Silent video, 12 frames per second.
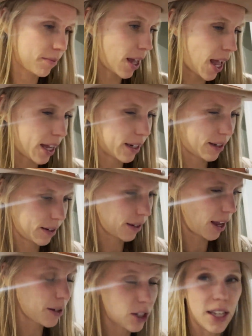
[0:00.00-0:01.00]
And
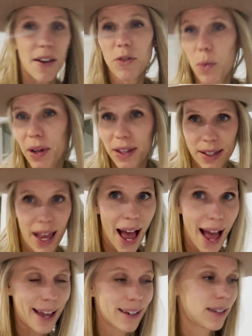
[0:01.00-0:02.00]
I just have to wear this
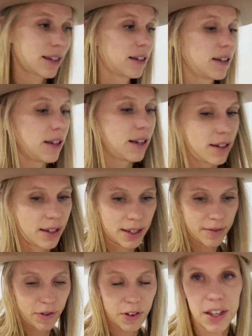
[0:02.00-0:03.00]
hat
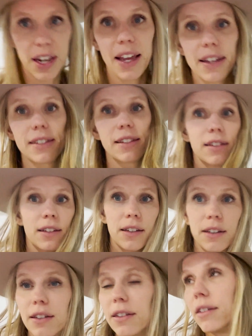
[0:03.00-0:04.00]
for the next
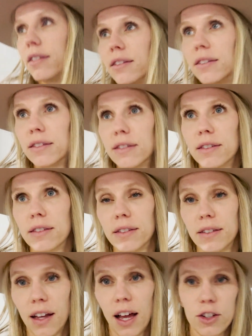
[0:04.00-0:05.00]

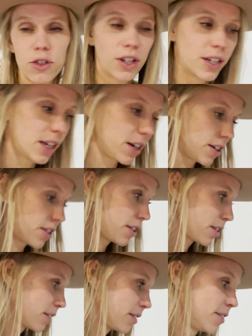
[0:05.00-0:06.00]
hundred years.